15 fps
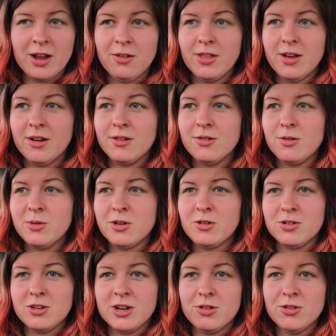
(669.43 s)
out there. Oh my
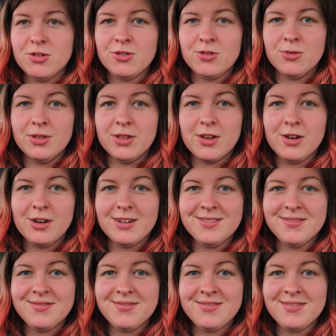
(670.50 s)
gosh, now there's snow in the car.